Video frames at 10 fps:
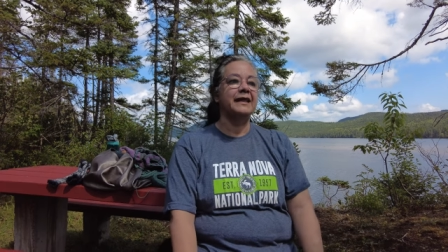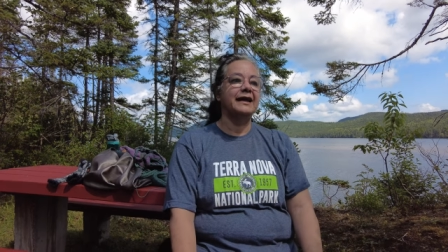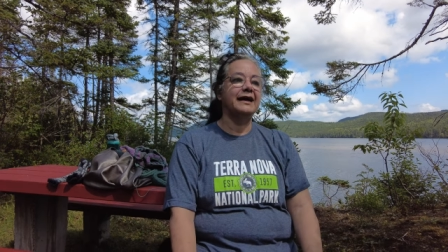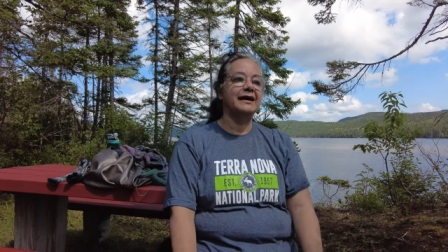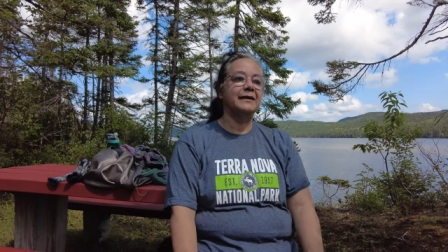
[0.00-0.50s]

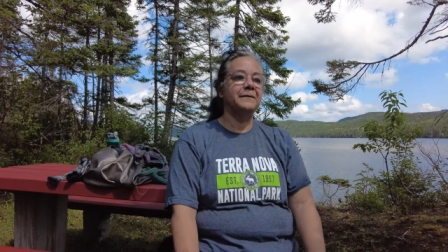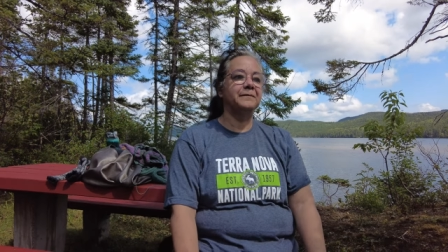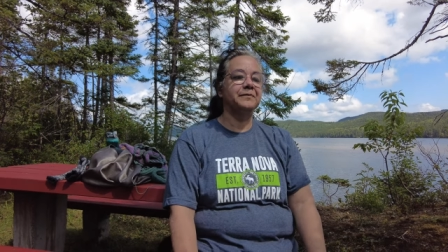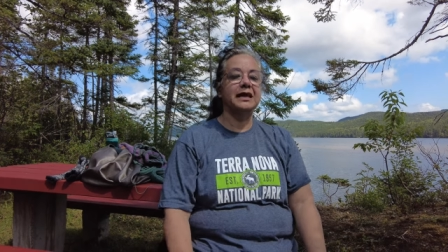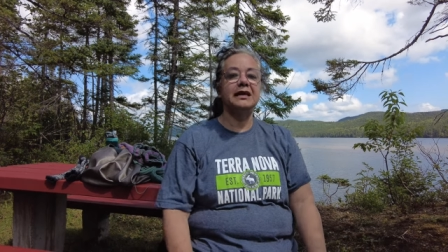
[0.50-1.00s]

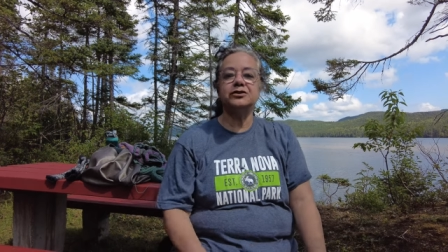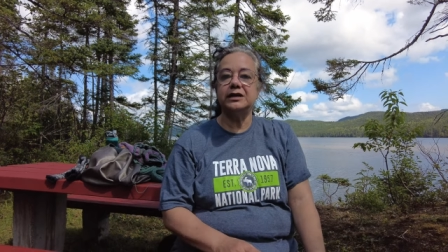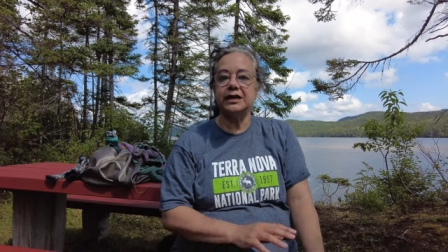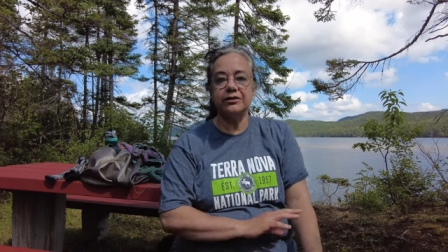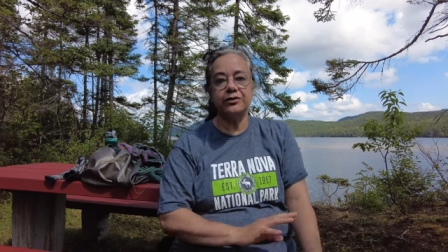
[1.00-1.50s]
Um,
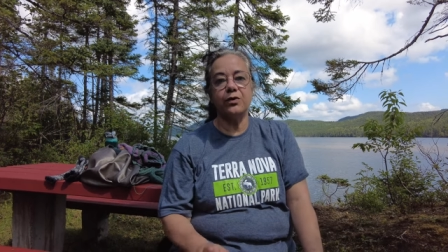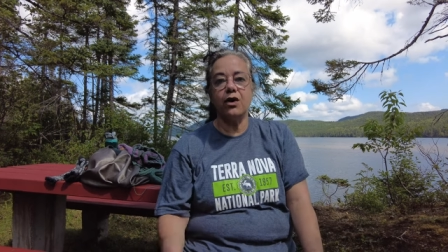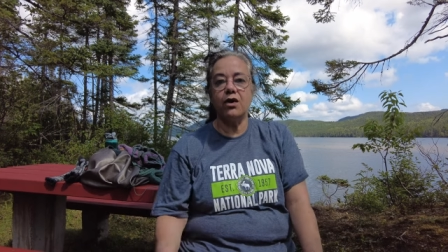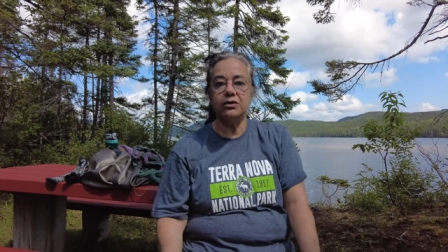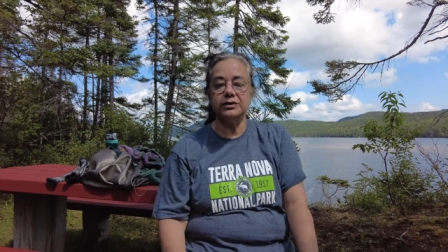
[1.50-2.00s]
internet through
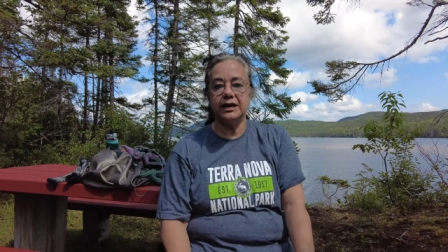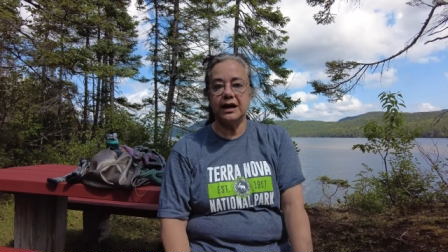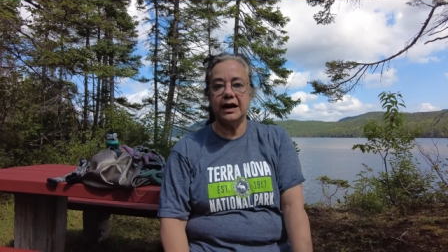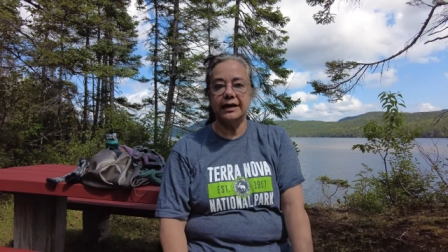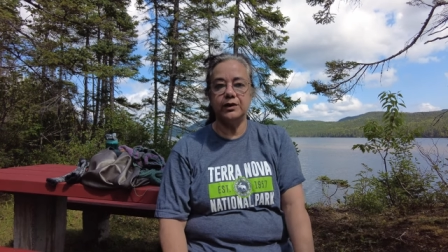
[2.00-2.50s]
all the
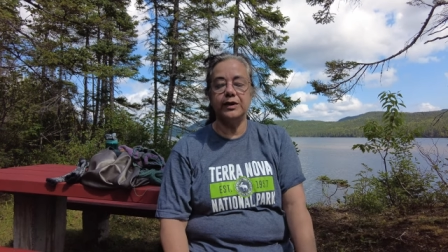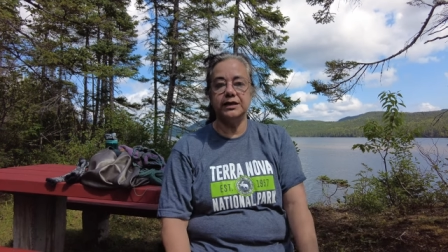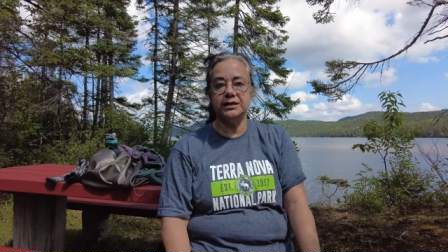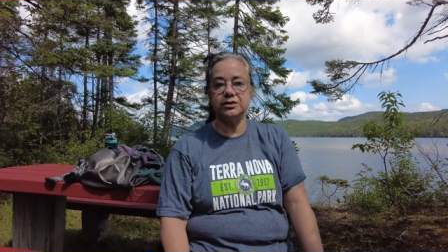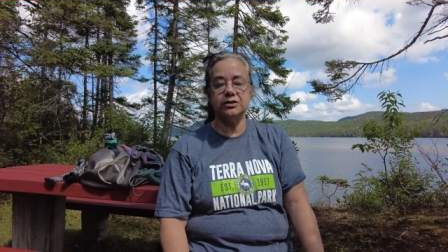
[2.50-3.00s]

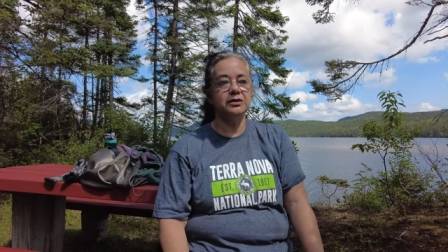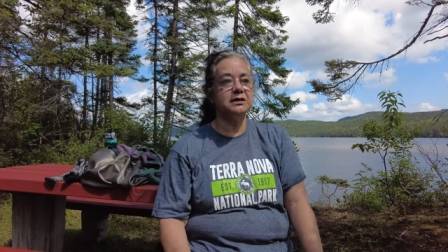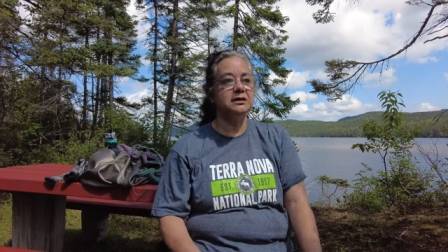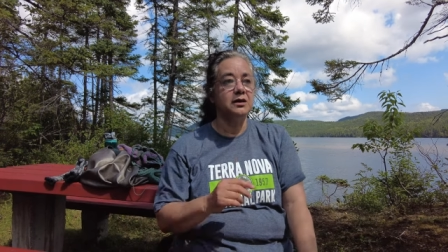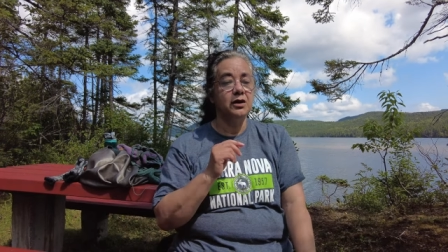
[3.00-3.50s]
highways good.
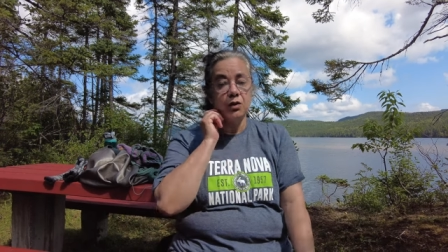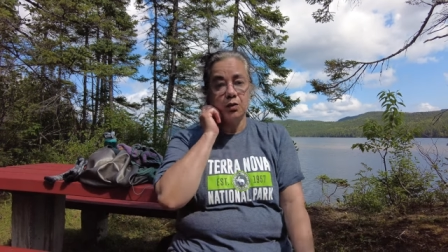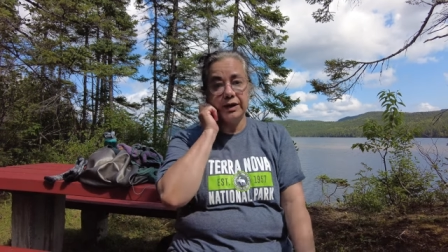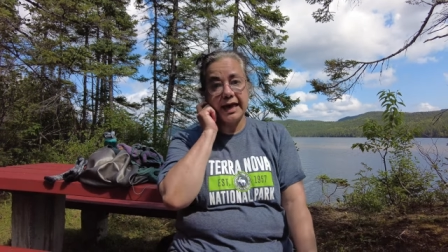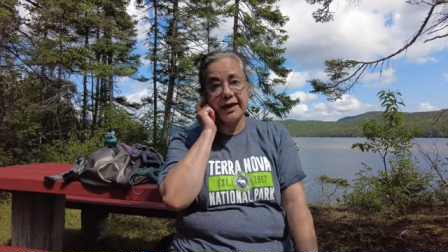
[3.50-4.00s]

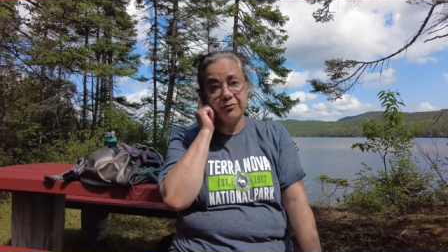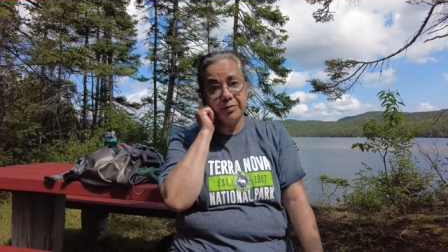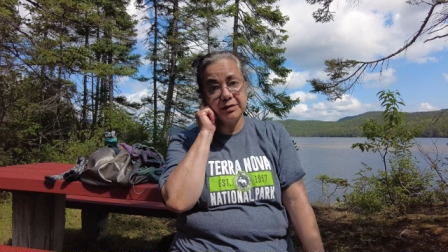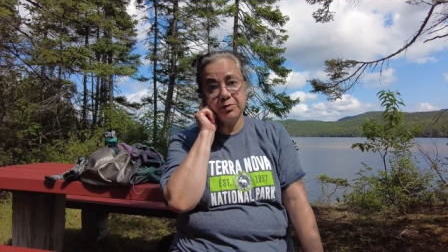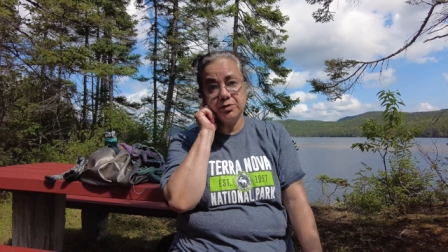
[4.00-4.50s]
We have
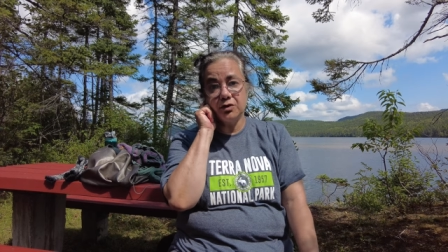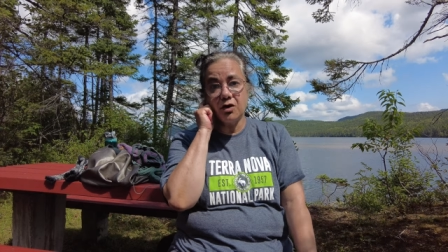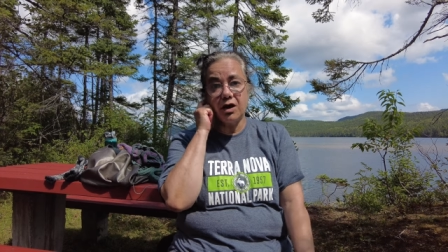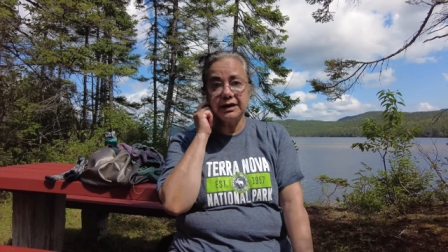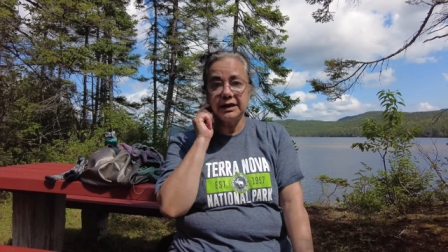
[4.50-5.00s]
been
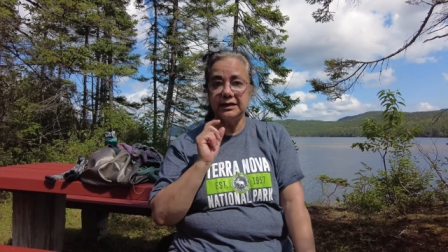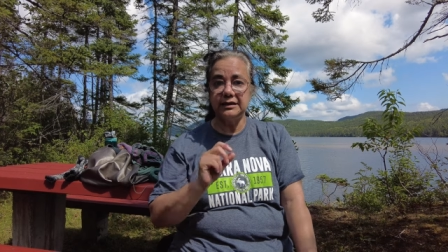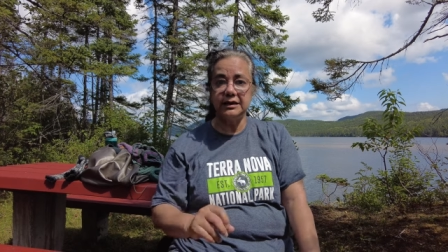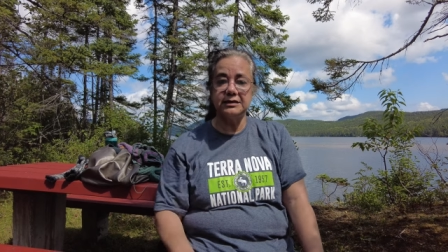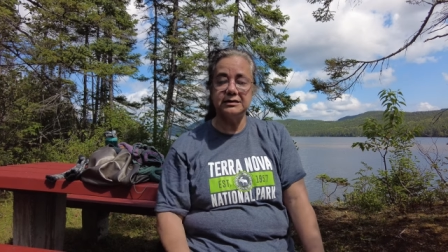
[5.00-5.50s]

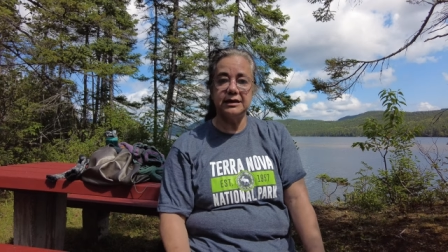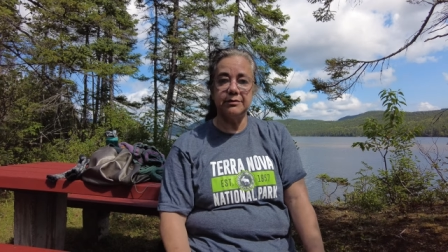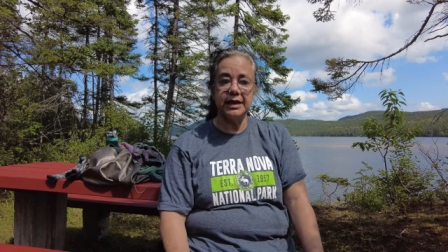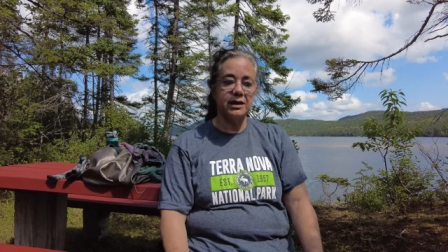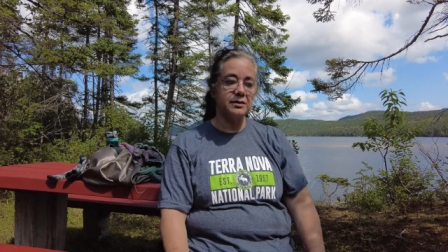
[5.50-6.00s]
boondocking in
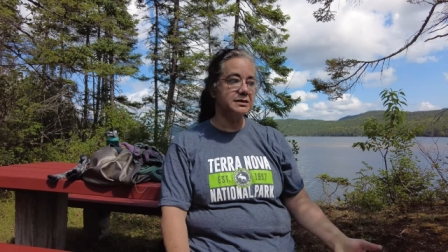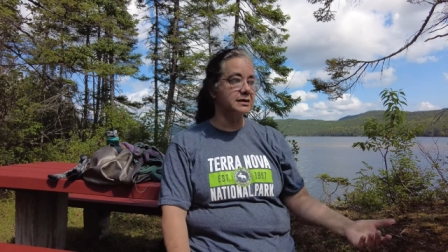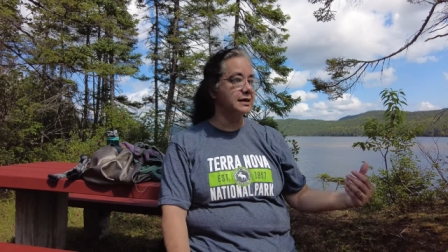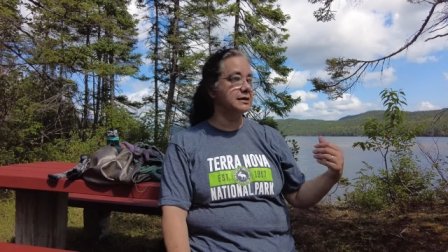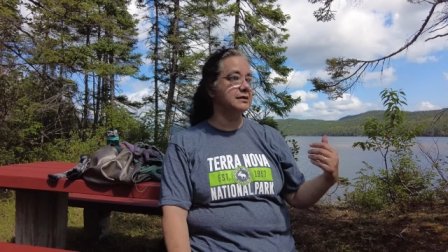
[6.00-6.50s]
some areas like